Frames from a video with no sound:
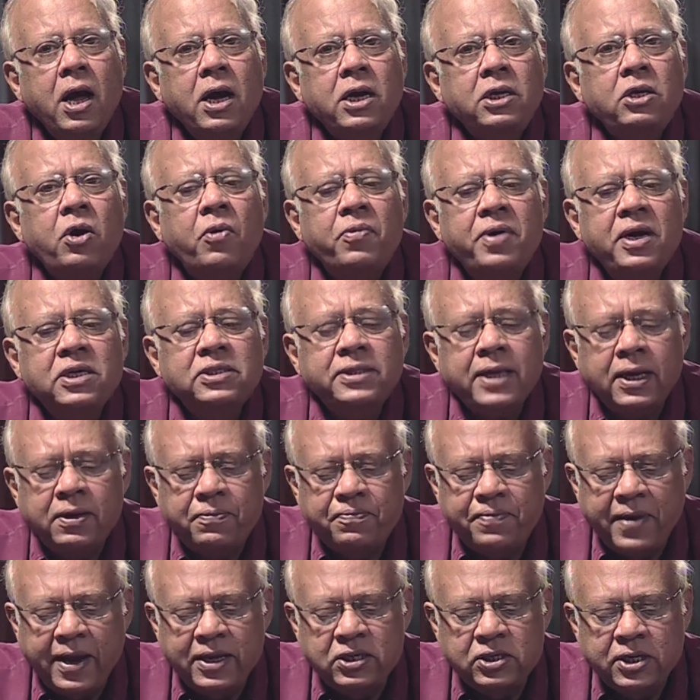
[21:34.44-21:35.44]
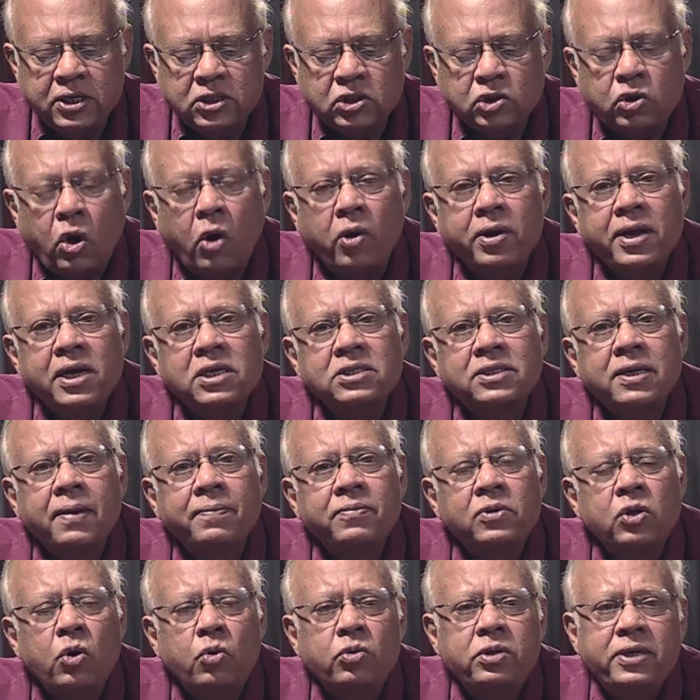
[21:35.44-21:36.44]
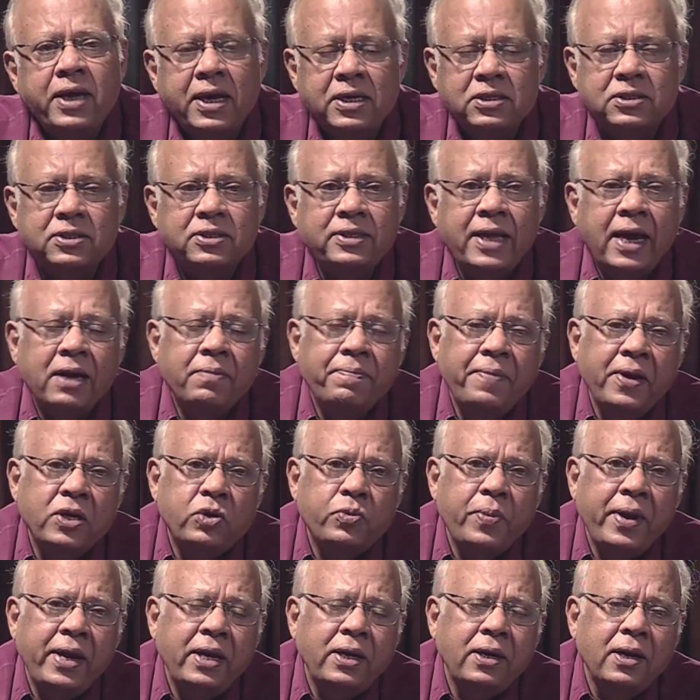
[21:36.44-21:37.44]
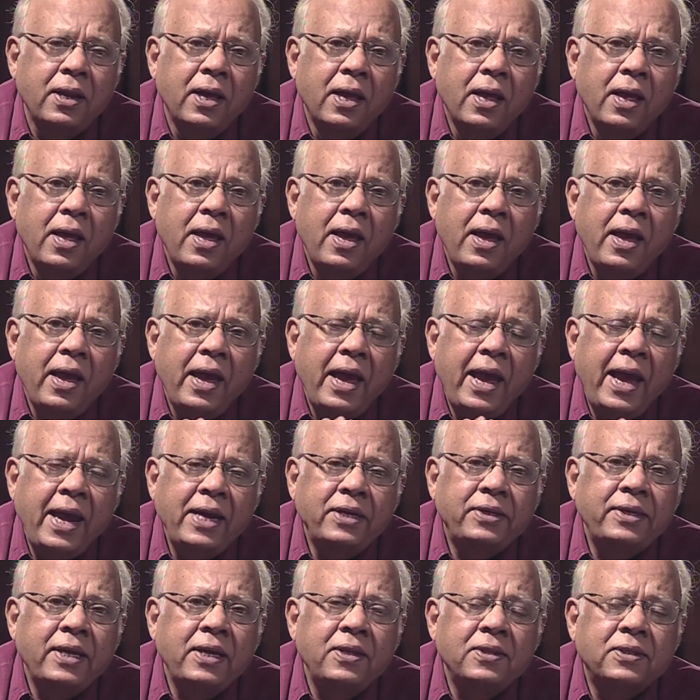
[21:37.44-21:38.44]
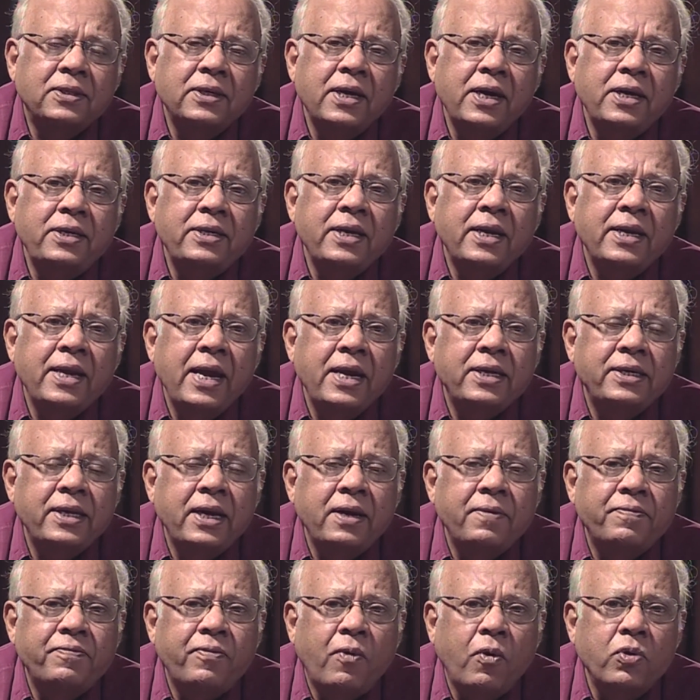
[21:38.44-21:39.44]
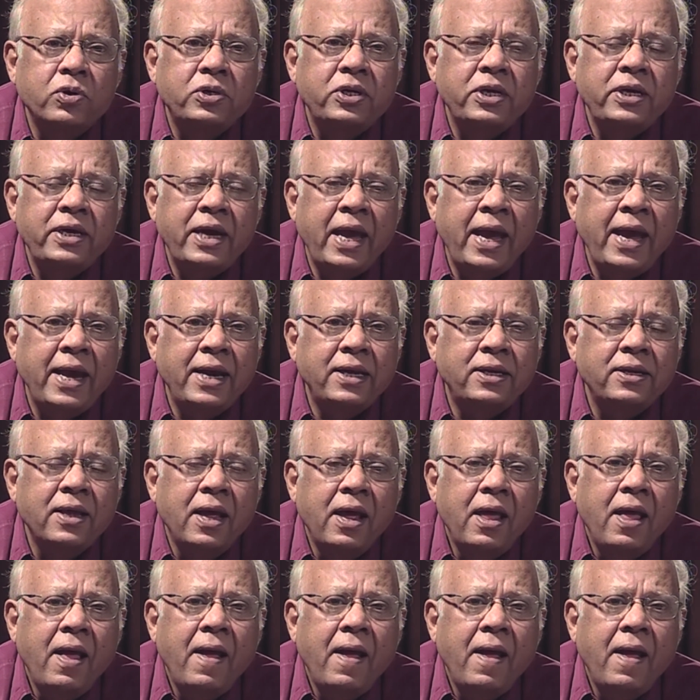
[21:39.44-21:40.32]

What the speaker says: Now, recent French historians have noticed that between 1830 and 1848,